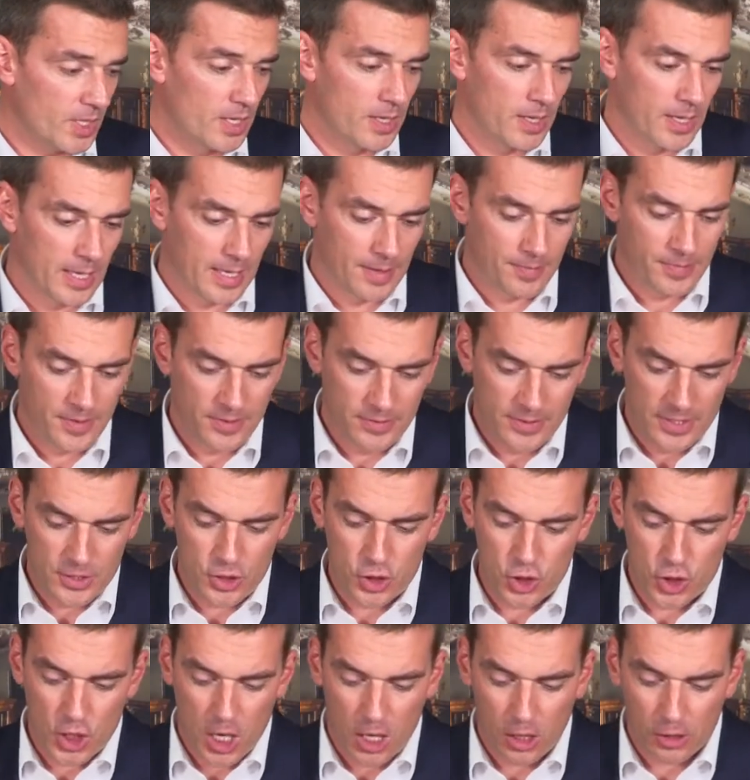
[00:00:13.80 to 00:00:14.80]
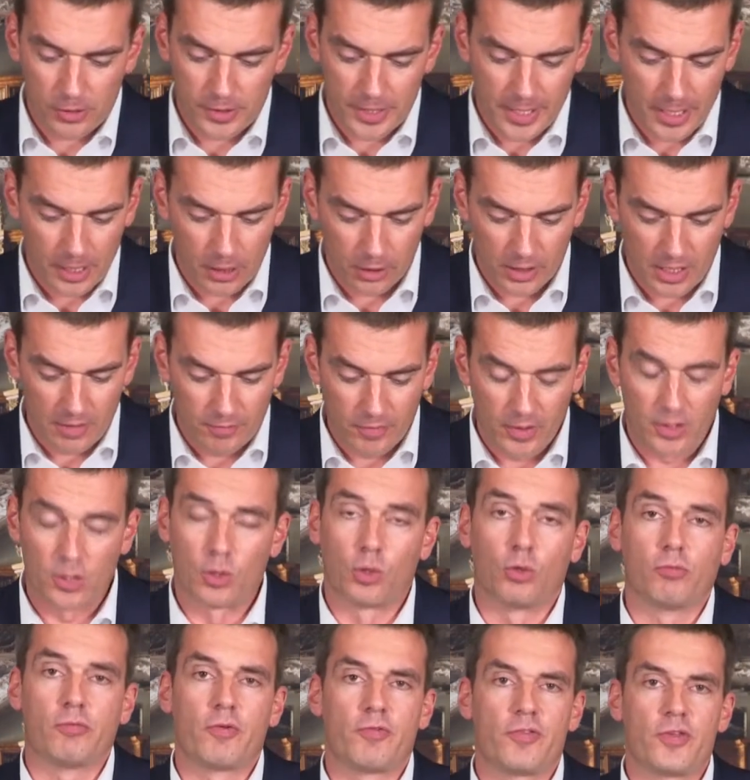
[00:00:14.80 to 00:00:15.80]
this chart here giving an
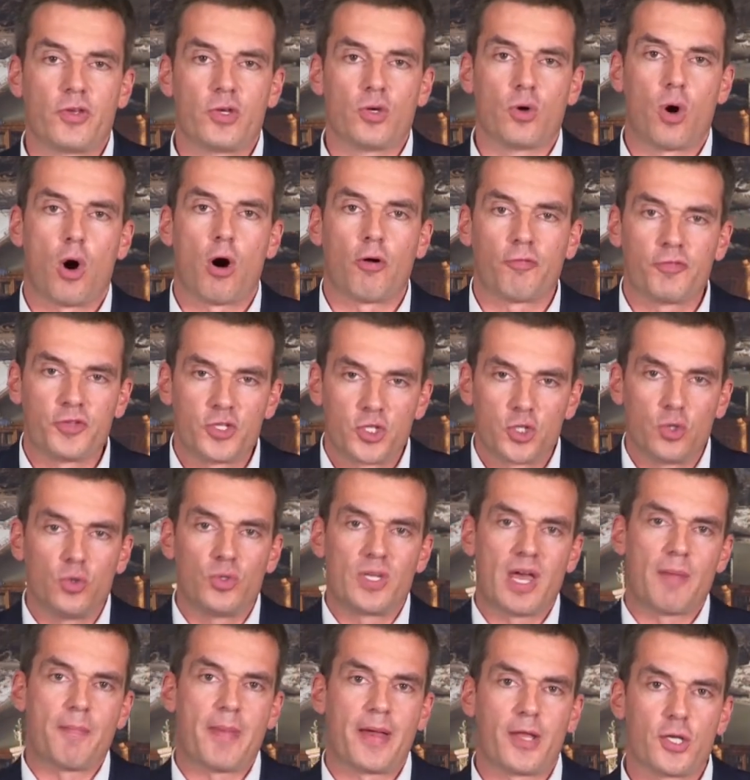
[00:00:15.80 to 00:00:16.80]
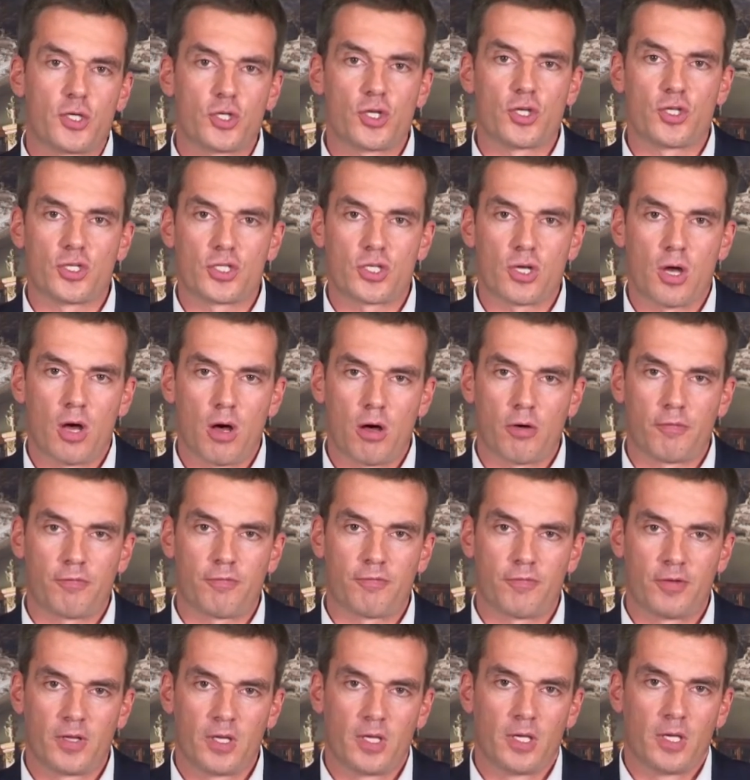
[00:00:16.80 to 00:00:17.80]
overview of two dimensions
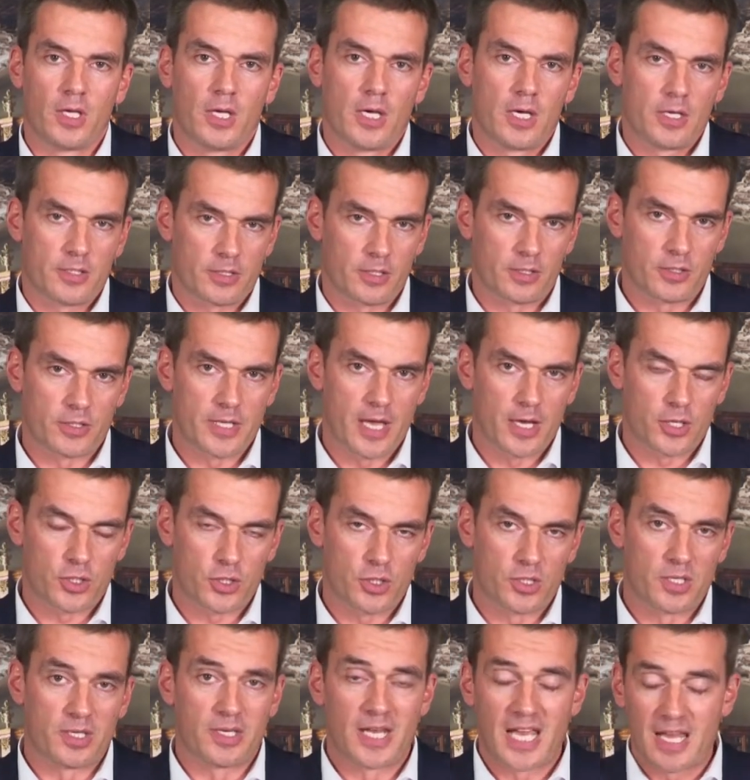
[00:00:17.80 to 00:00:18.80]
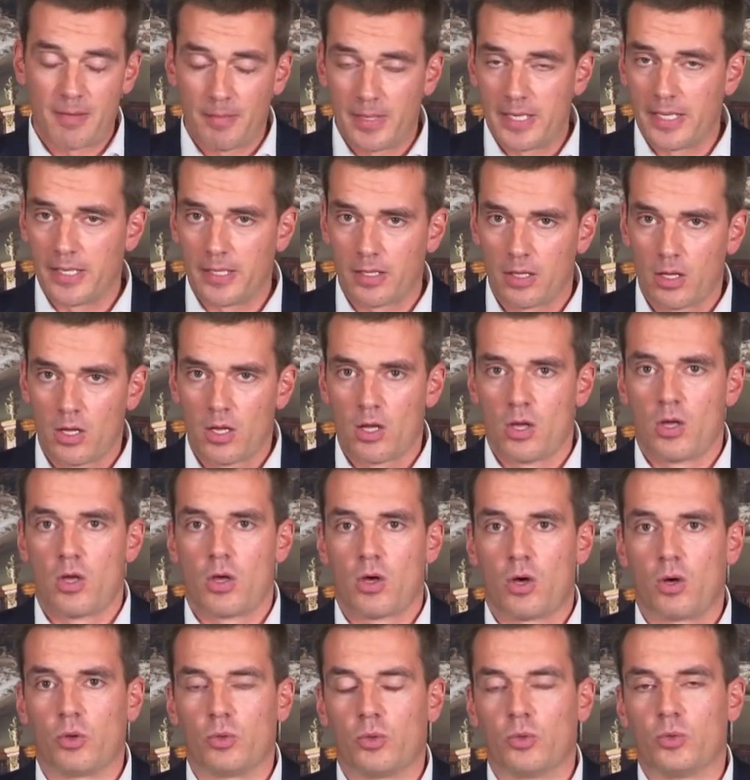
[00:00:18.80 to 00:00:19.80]
of succession, namely
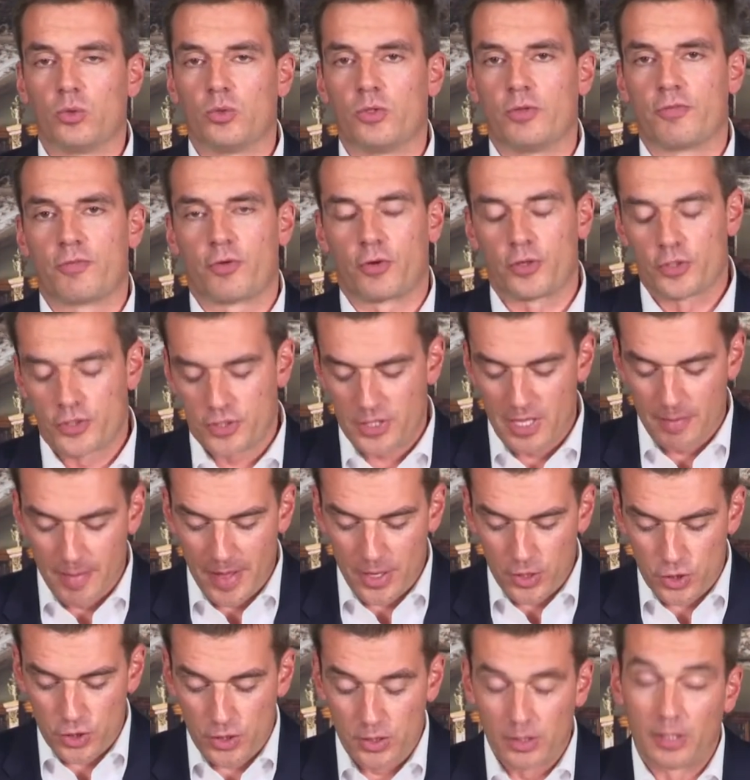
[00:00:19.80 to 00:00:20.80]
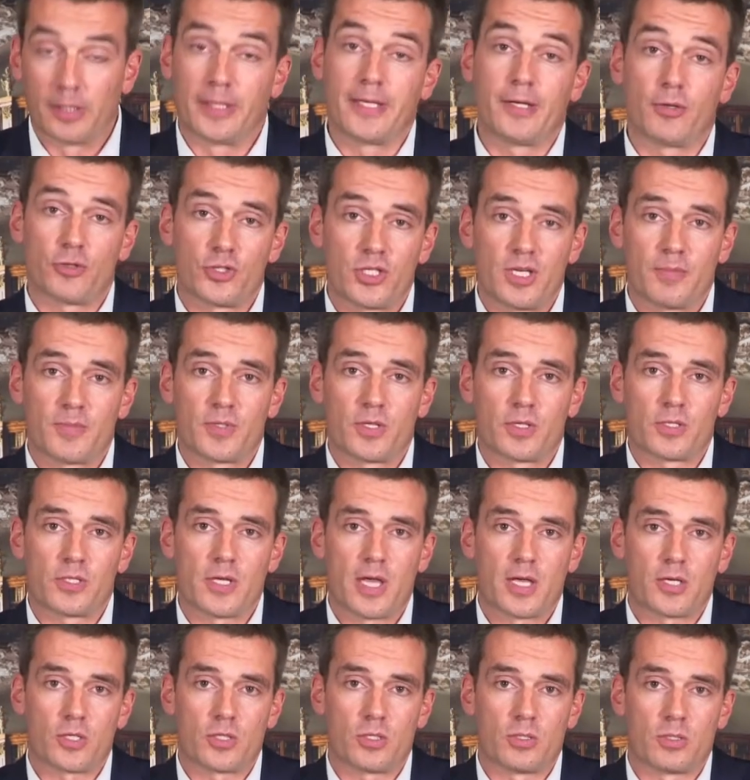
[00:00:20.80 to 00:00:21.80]
on the first dimension, leadership
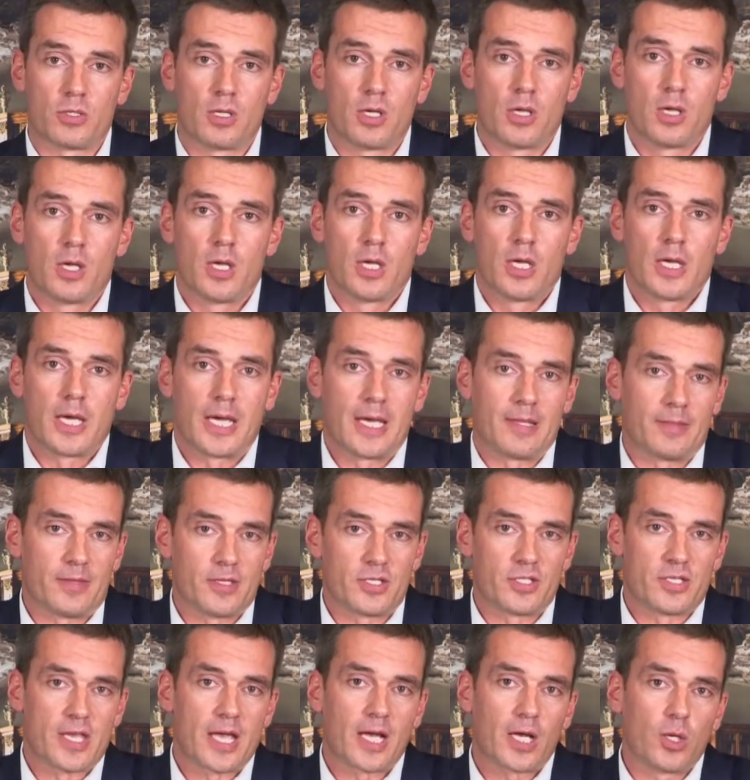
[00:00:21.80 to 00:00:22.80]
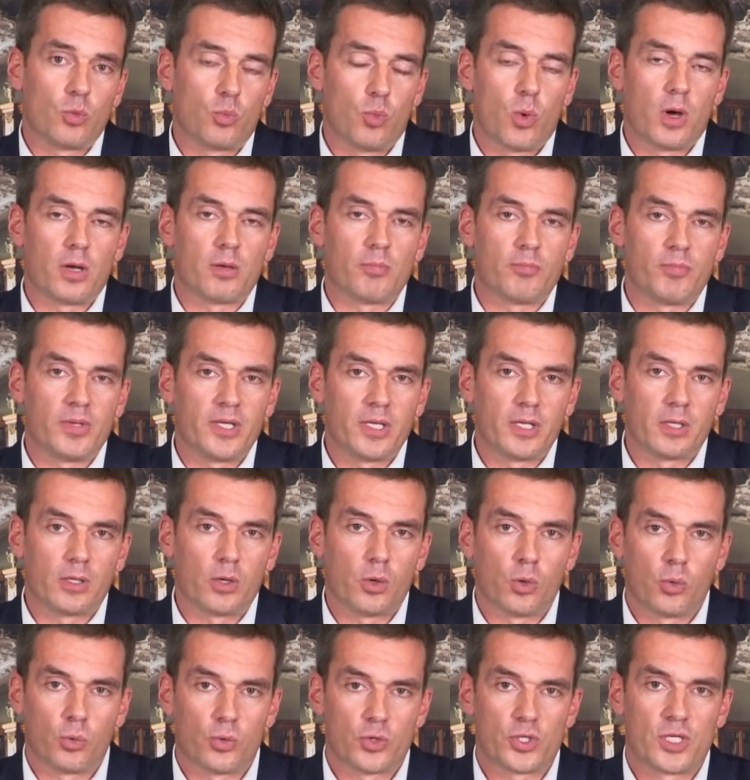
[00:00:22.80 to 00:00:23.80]
succession, and the second one being
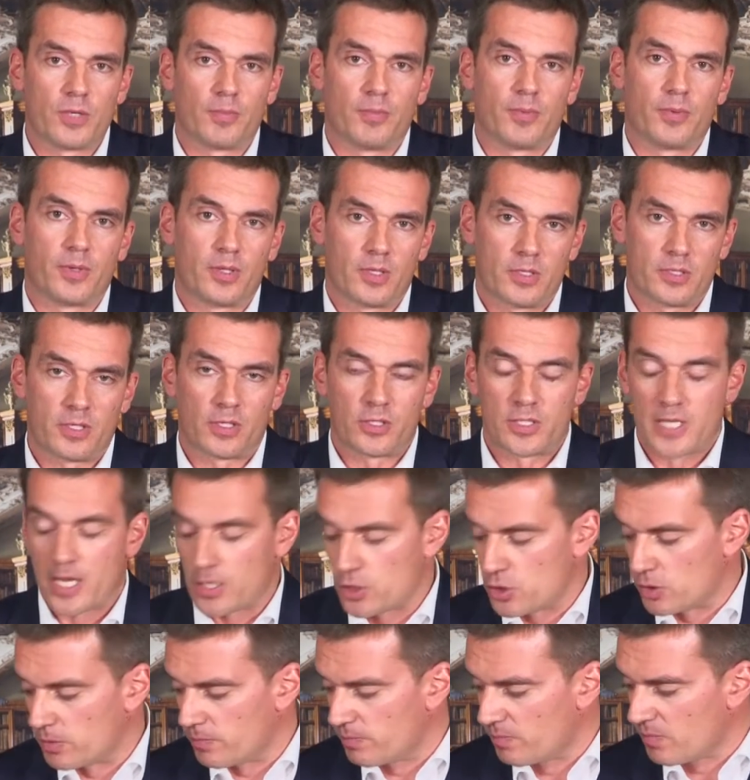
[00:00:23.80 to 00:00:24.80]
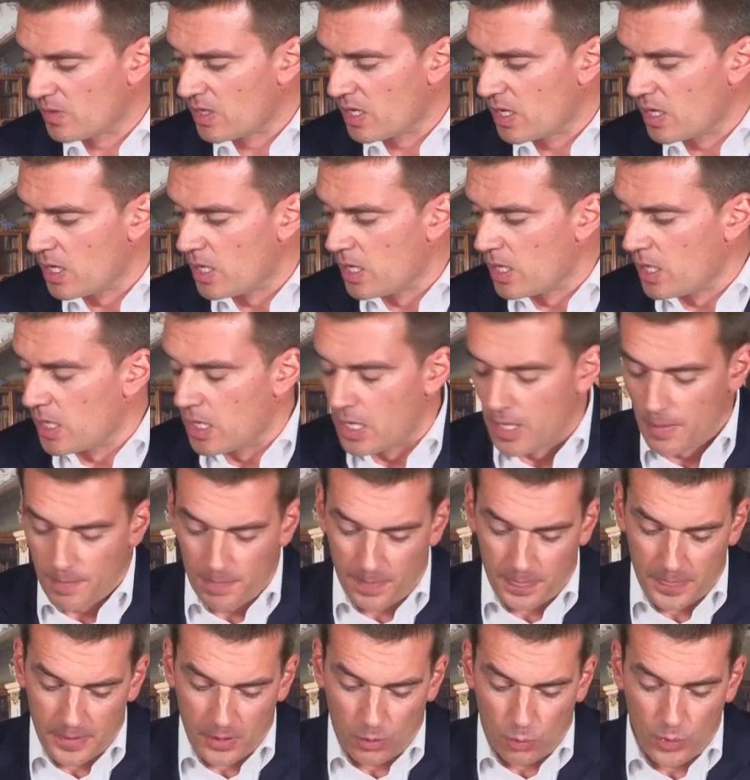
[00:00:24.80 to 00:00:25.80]
ownership succession.
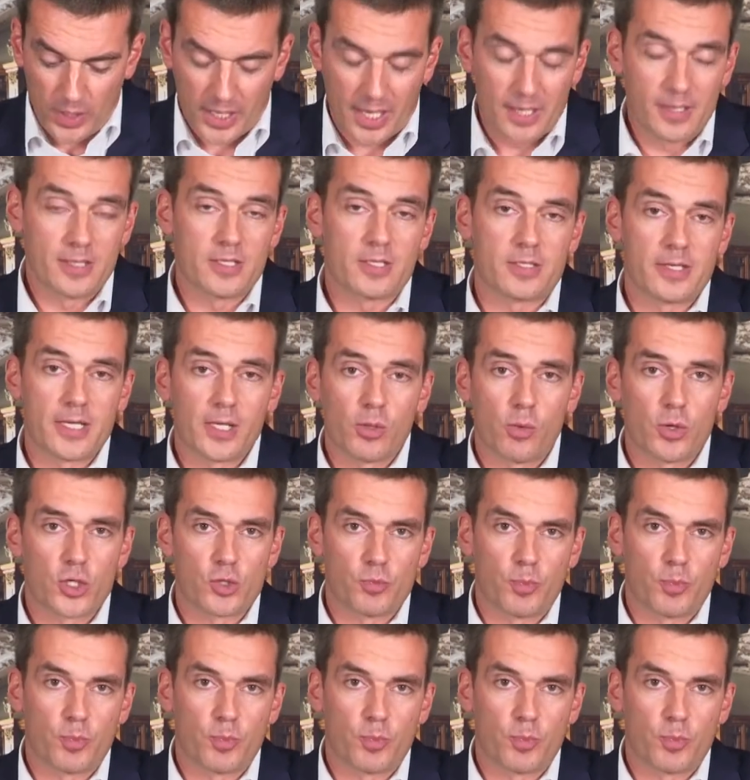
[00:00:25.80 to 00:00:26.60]
We can distinguish